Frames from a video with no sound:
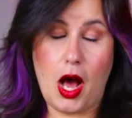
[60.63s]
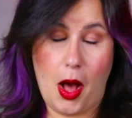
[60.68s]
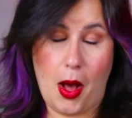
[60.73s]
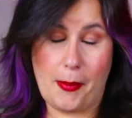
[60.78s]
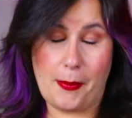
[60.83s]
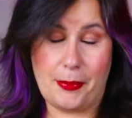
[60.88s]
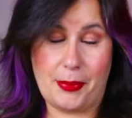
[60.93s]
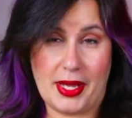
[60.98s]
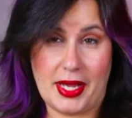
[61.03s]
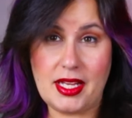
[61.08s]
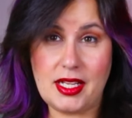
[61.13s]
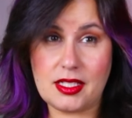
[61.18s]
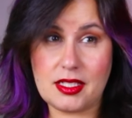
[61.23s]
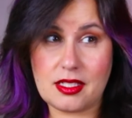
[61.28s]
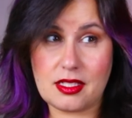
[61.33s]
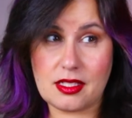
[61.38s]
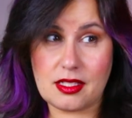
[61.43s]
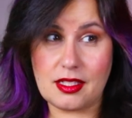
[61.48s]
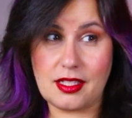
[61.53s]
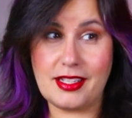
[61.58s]
a
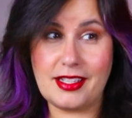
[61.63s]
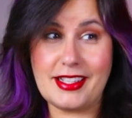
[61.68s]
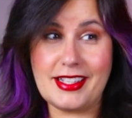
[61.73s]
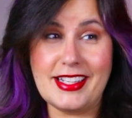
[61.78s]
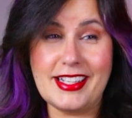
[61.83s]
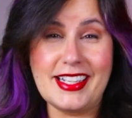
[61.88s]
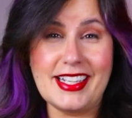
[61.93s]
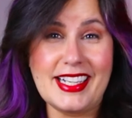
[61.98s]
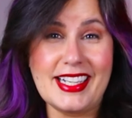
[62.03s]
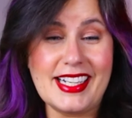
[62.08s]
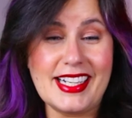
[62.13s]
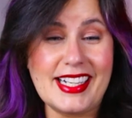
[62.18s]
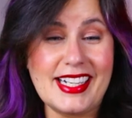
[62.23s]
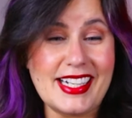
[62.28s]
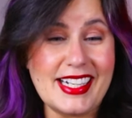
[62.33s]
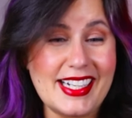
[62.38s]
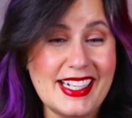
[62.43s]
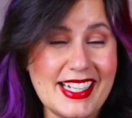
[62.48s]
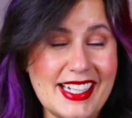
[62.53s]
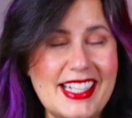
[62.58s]
bit.
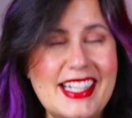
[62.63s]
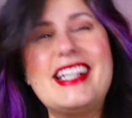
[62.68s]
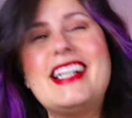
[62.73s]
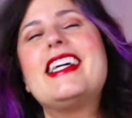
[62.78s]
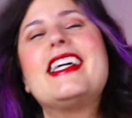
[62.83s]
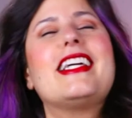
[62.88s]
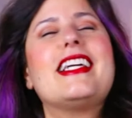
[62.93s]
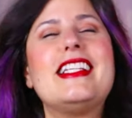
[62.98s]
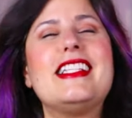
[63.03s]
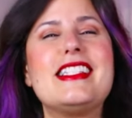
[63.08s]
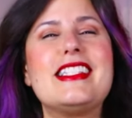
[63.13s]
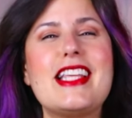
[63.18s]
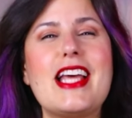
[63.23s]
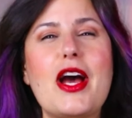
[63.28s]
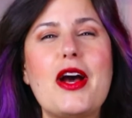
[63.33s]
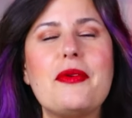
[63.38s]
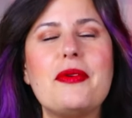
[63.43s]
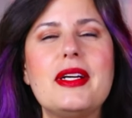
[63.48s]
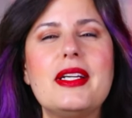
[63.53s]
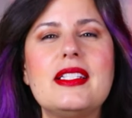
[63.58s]
Because
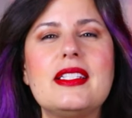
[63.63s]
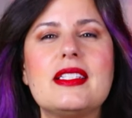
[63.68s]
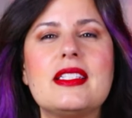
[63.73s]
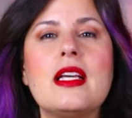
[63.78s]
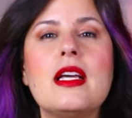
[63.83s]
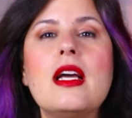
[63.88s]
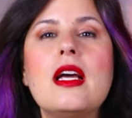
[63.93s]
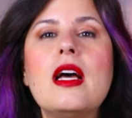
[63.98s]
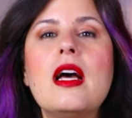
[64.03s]
that was...